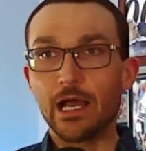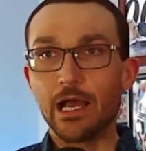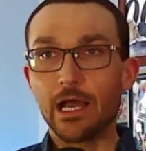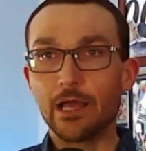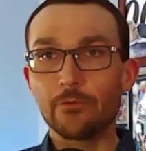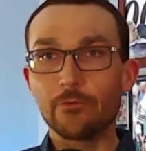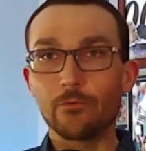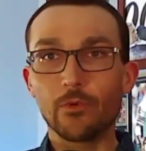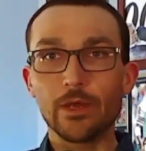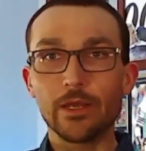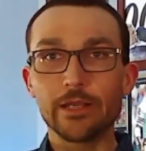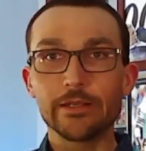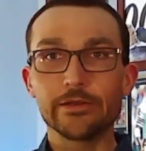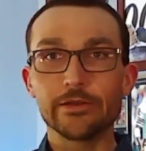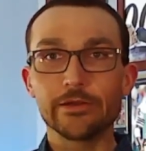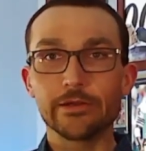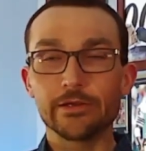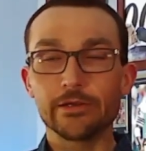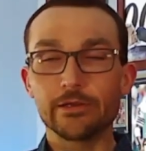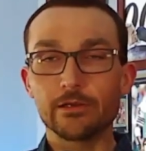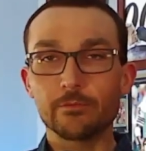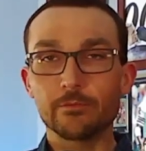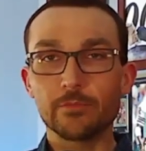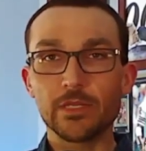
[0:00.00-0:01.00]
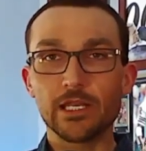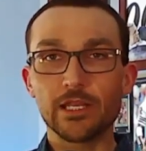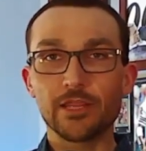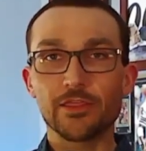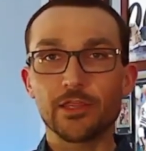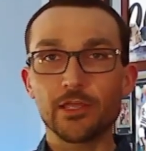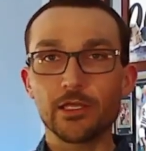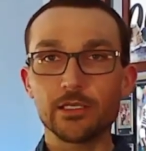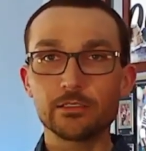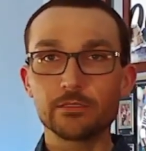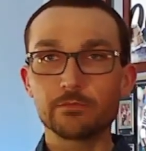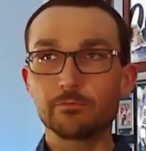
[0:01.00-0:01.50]
I wonder, but I
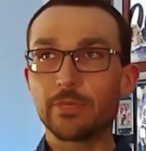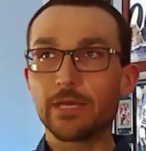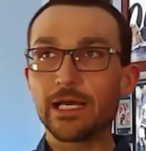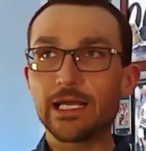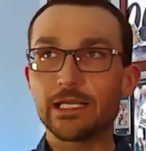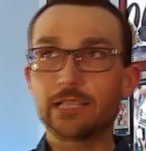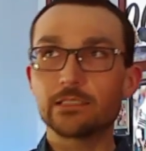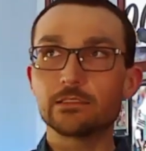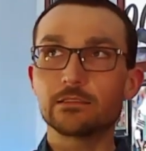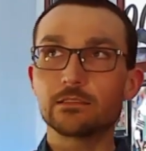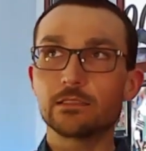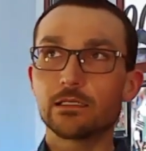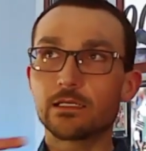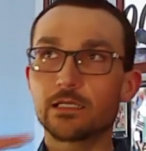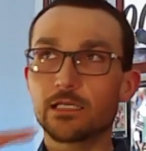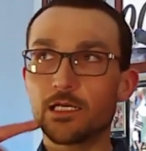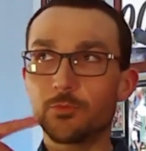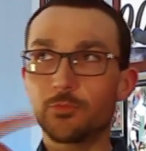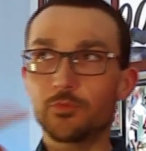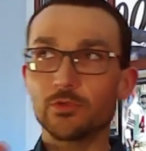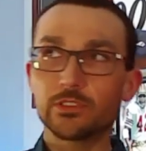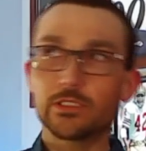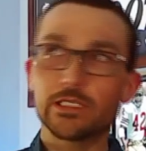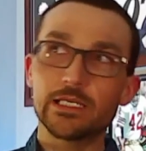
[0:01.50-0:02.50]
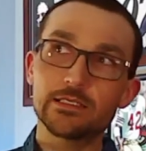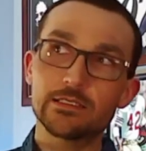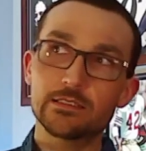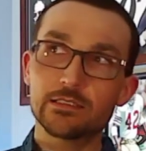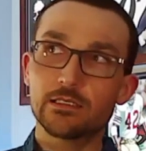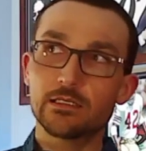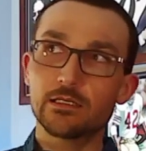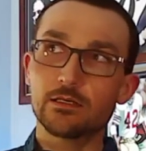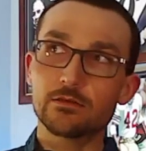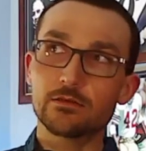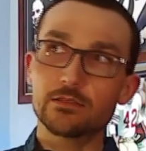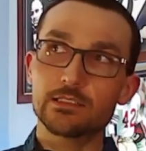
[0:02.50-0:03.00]
thought Biden a couple days
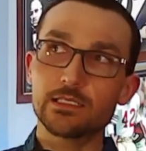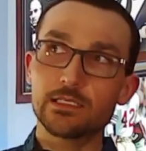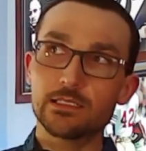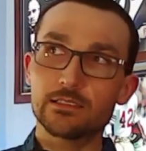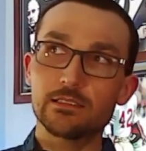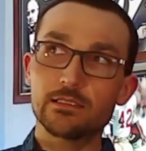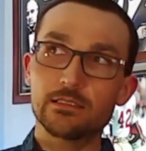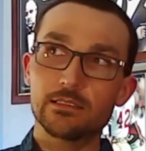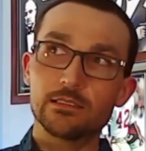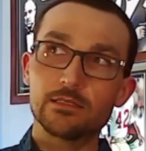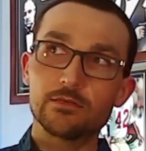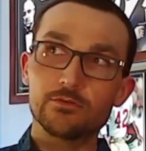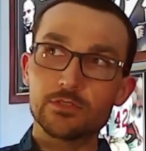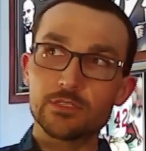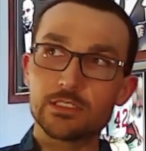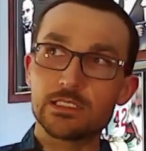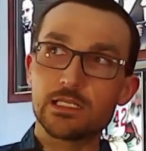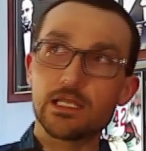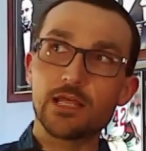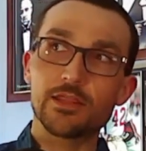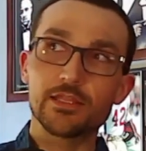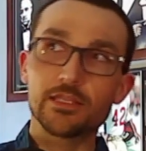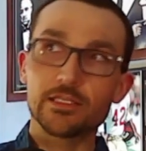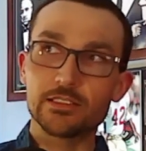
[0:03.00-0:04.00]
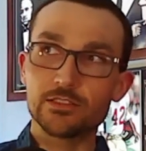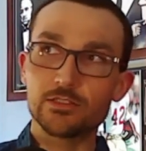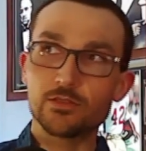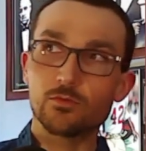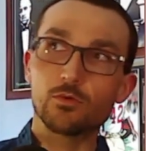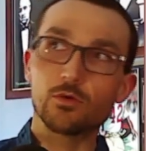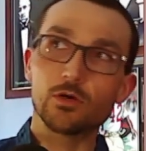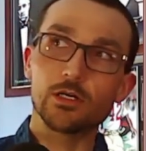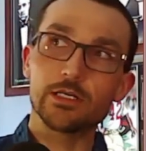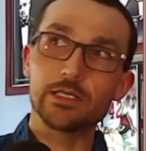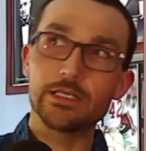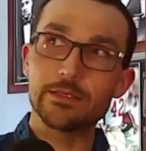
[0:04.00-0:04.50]
ago said that there was nothing to
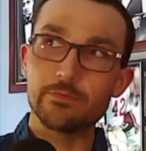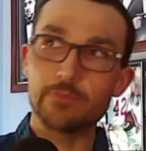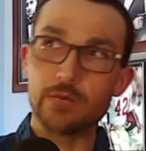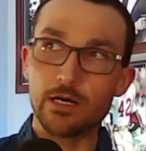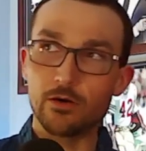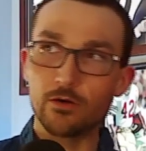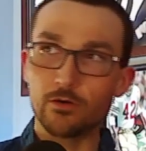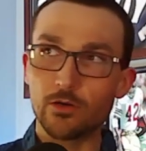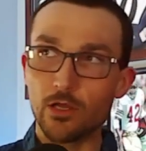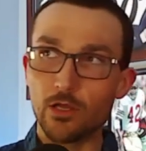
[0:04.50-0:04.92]
worry about.